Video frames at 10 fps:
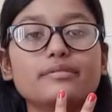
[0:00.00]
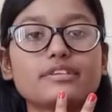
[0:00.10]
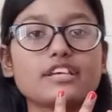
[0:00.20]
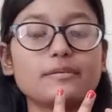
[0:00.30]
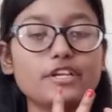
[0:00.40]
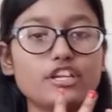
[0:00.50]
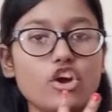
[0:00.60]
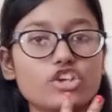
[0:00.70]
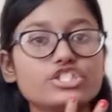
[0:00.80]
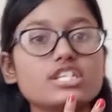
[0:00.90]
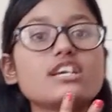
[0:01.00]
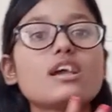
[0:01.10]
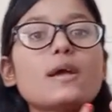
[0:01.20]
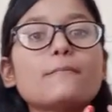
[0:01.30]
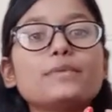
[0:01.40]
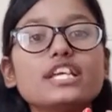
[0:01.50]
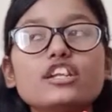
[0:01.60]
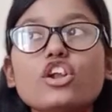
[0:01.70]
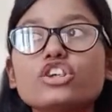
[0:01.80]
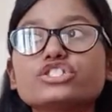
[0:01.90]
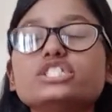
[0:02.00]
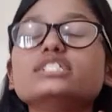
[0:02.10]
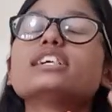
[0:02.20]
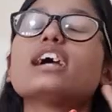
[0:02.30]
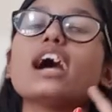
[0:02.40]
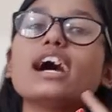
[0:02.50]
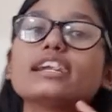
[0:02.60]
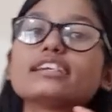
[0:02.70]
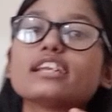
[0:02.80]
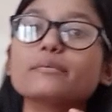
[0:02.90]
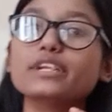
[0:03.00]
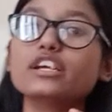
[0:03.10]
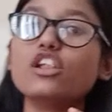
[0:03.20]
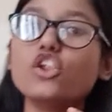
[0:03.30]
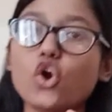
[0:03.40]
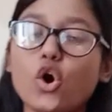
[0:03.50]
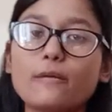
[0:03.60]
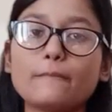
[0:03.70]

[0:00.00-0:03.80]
criminology, penology and criminal law.